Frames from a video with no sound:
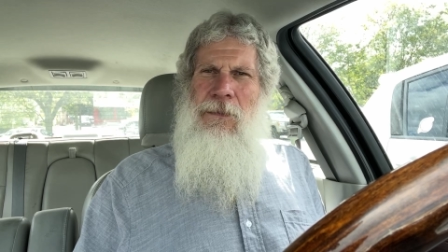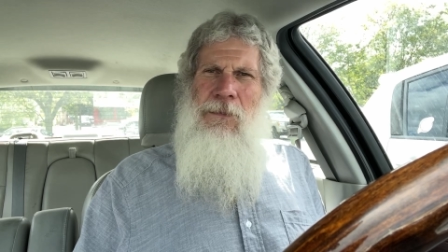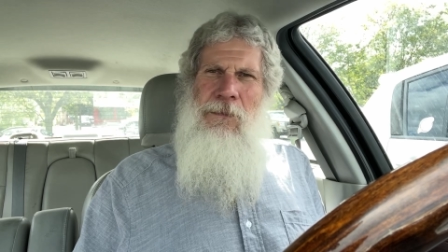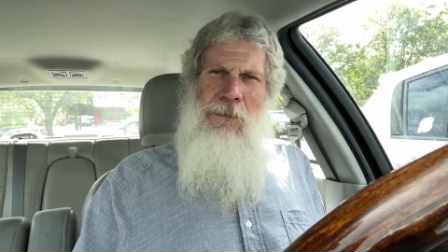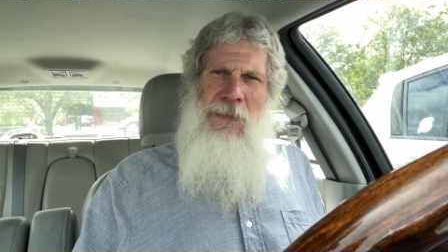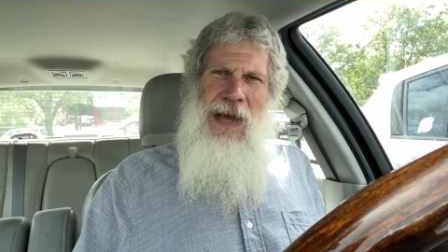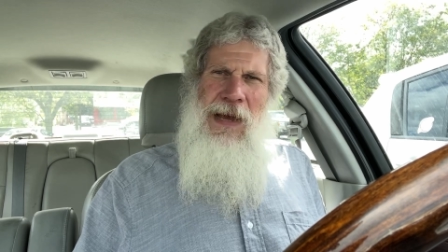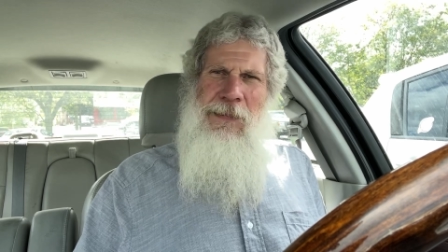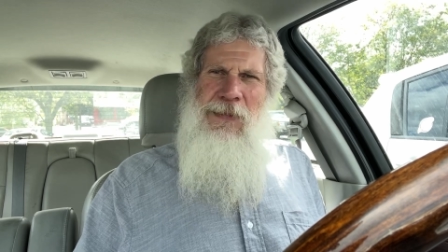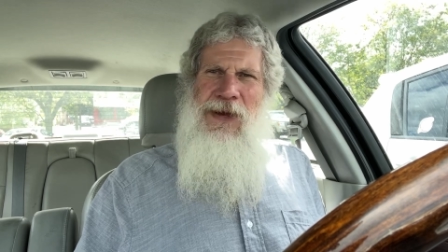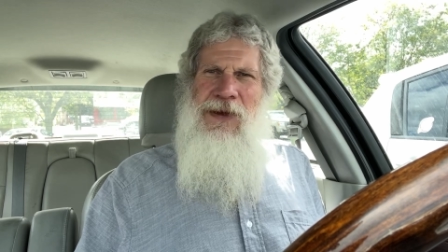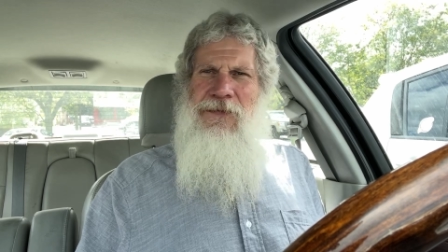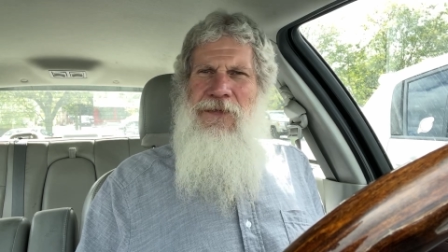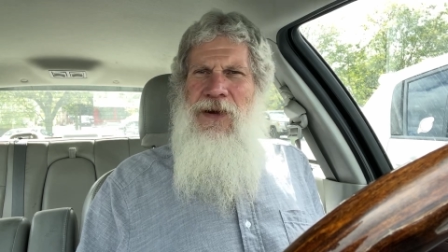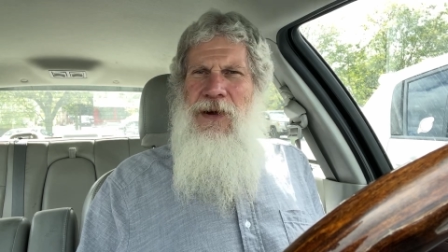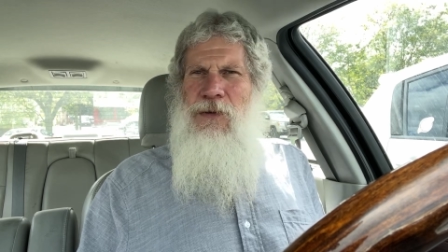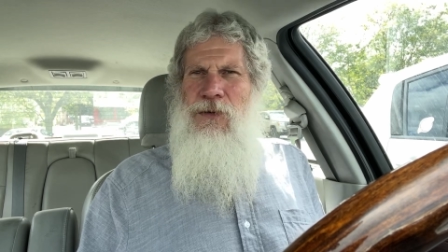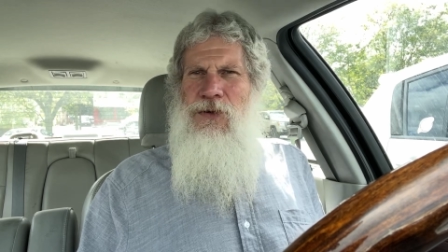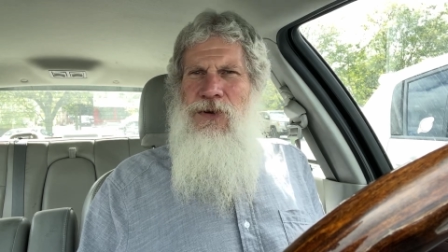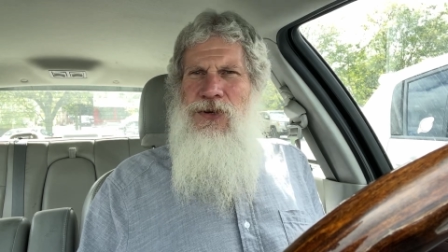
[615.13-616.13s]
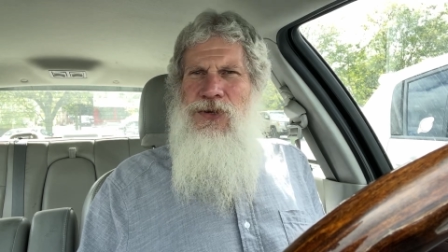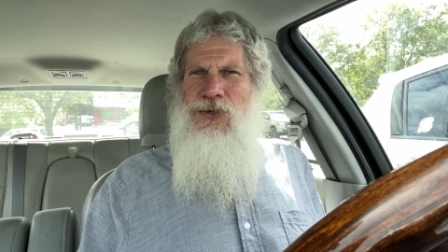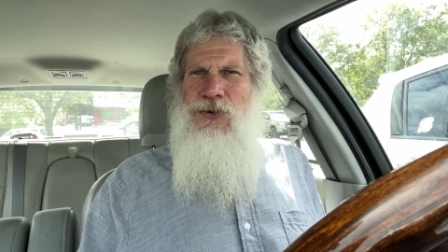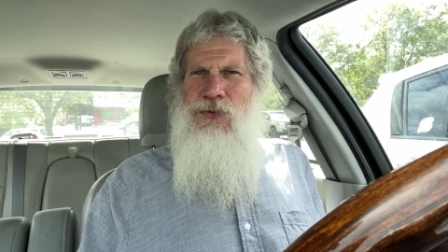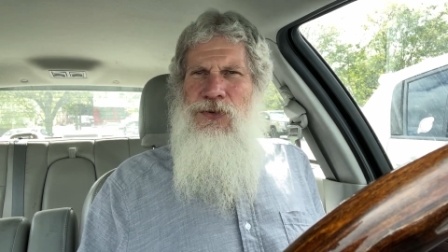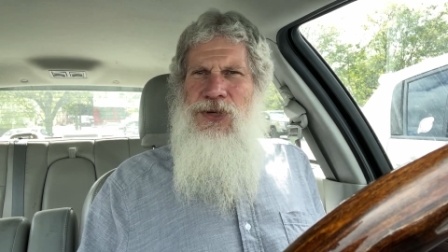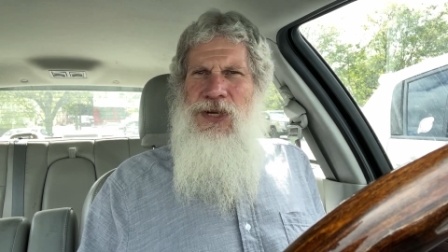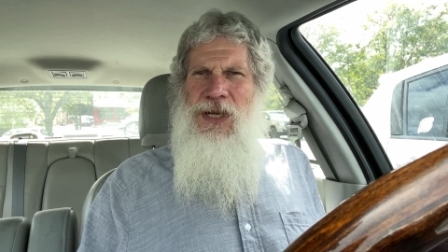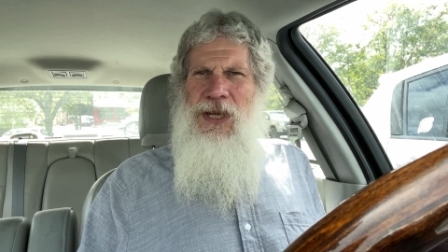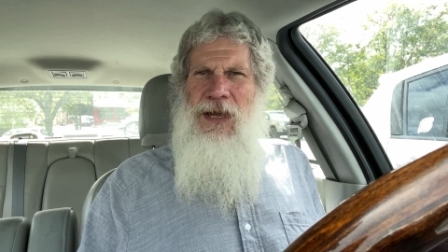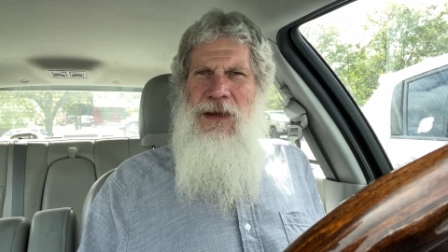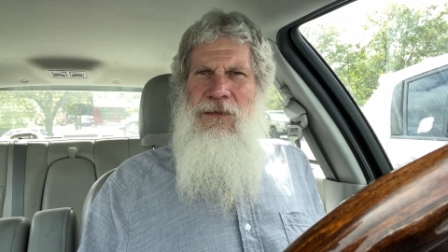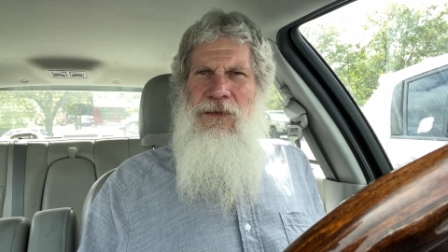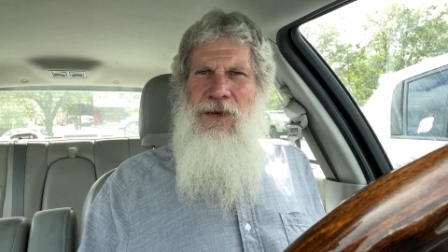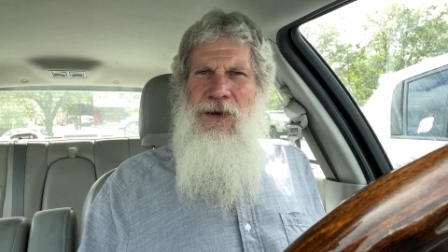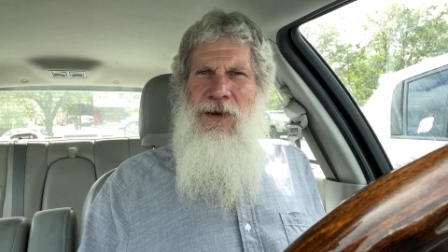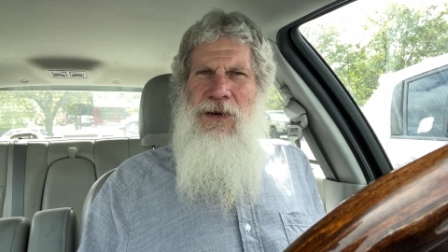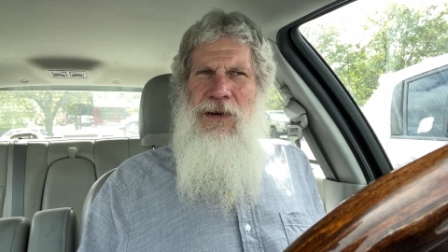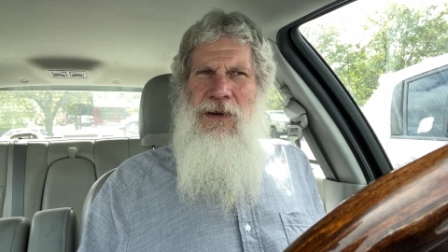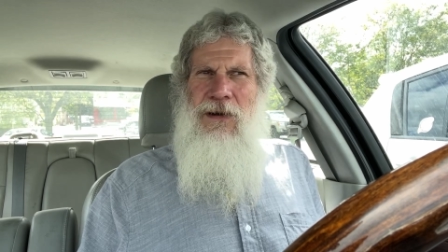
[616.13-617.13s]
maybe if I were a sushi
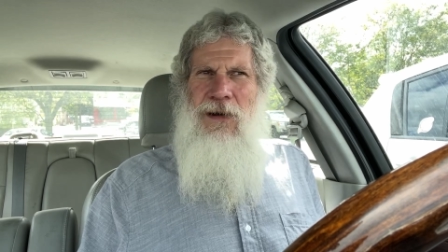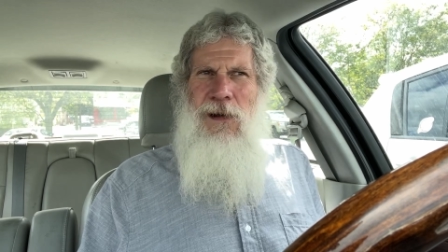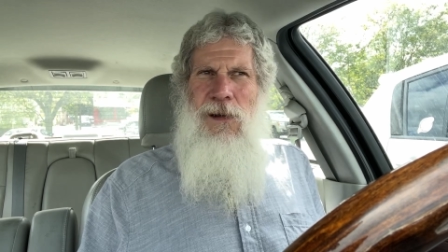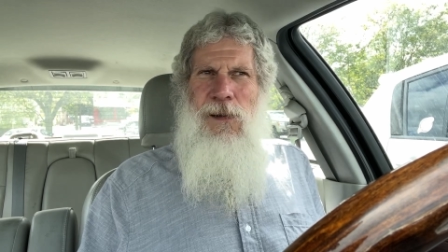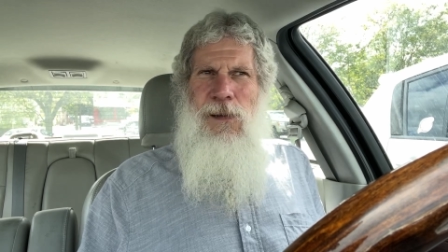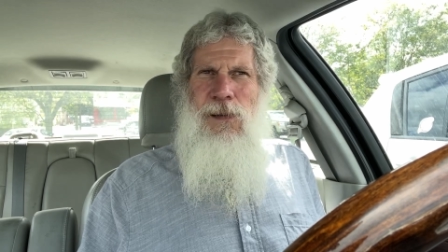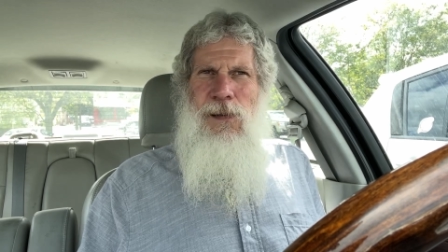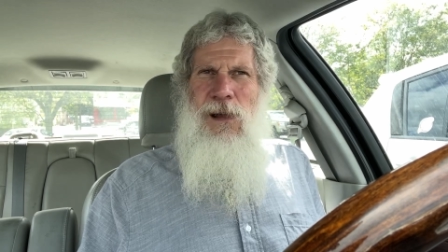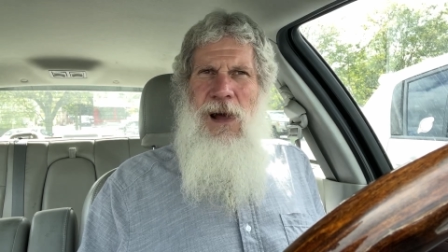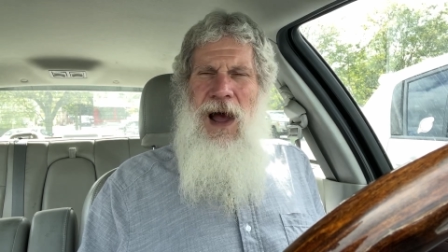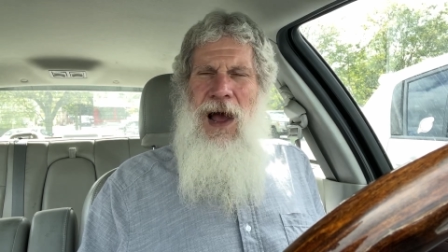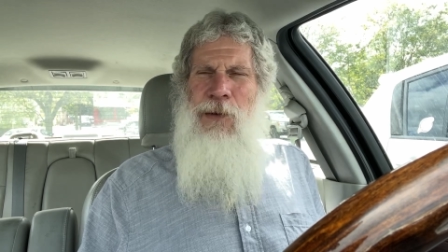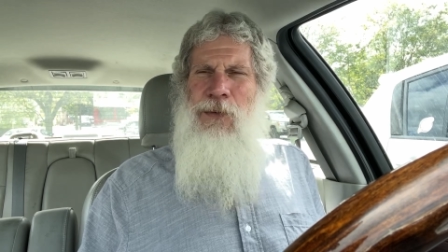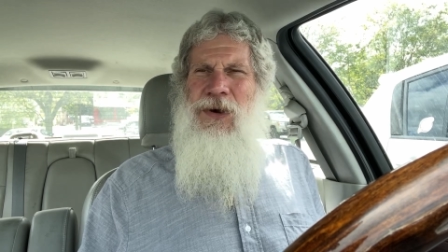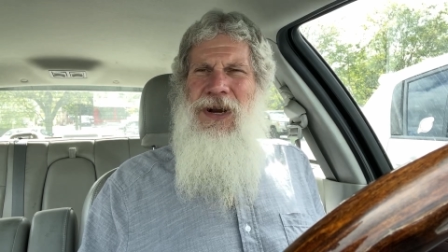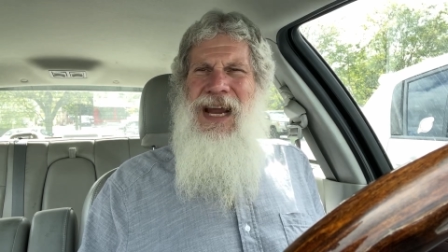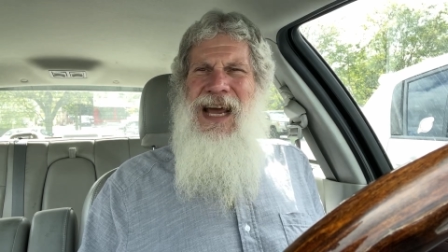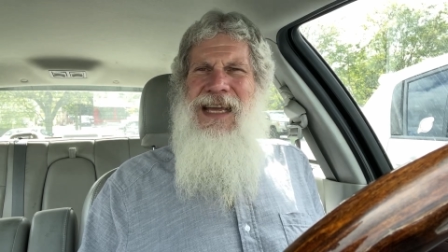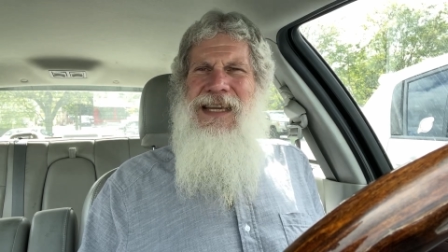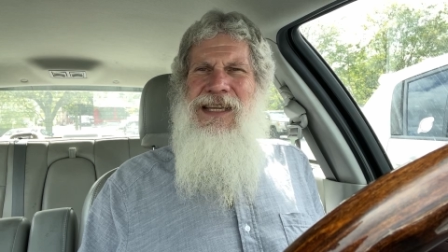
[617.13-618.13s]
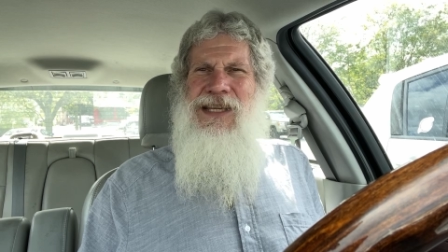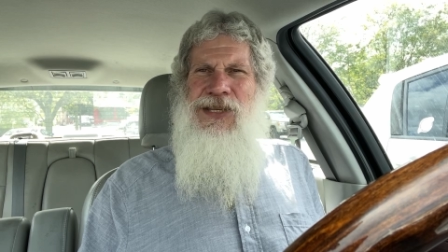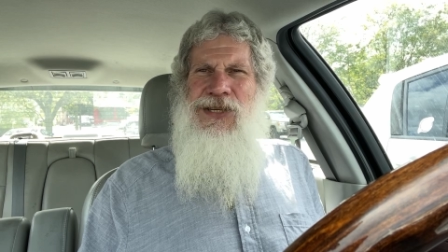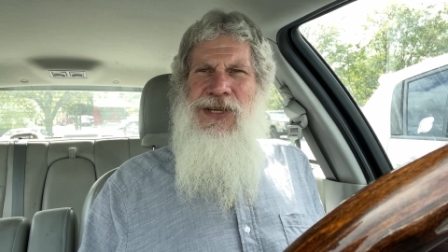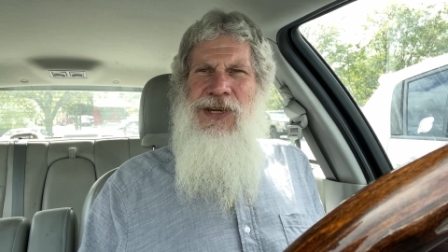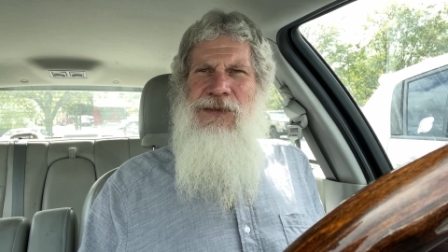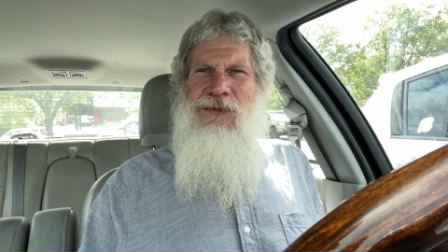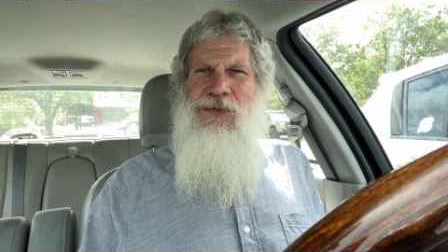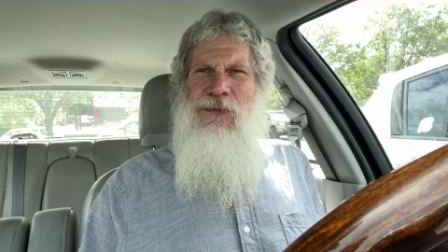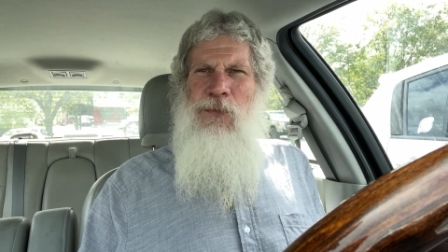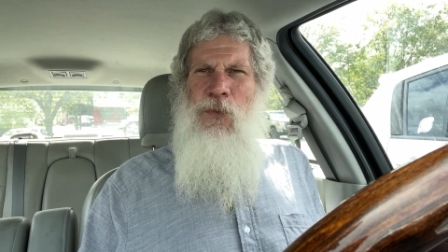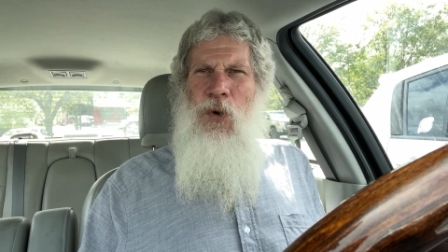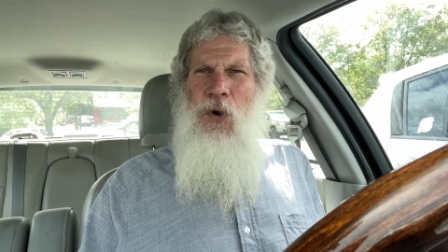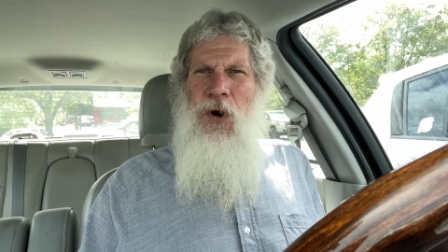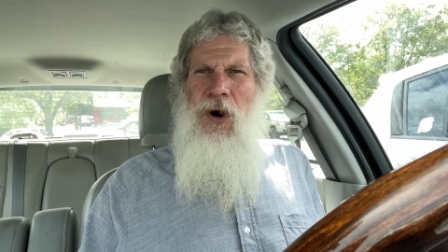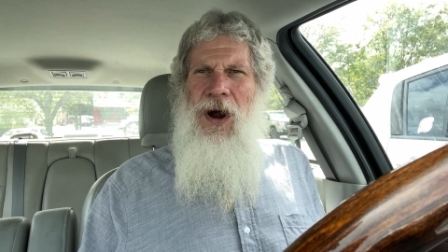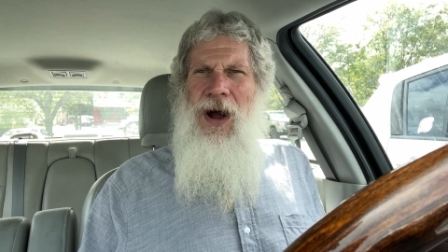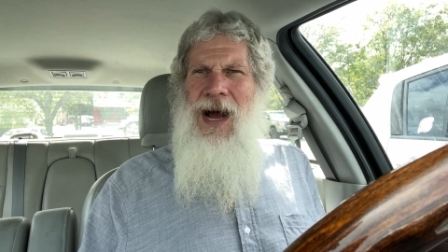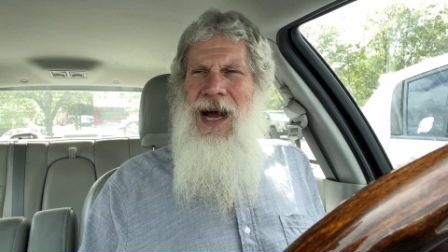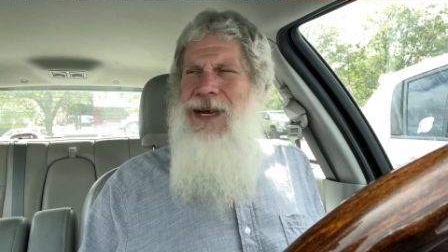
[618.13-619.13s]
lover, I would like this even more.